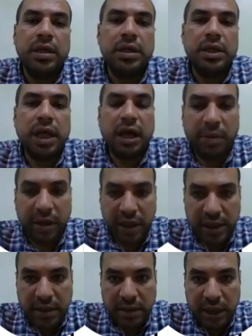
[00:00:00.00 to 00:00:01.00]
The upper
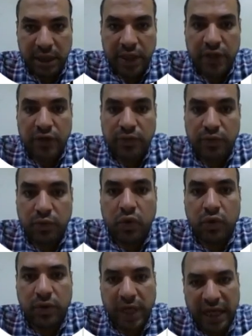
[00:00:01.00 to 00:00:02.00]
estimate is
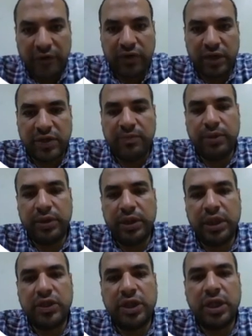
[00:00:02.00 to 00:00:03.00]
more aggressive
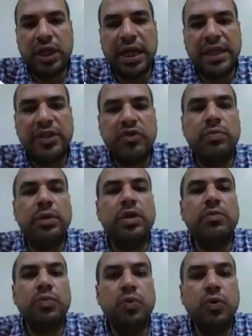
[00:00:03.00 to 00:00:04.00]
prediction, assuming
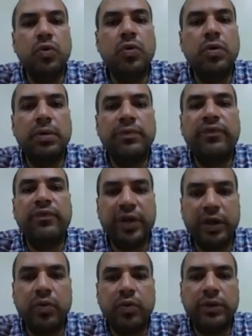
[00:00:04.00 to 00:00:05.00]
more
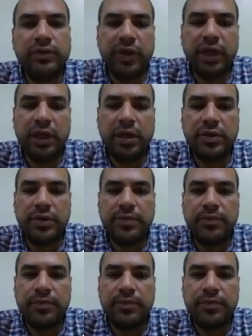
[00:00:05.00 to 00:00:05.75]
frequent failures.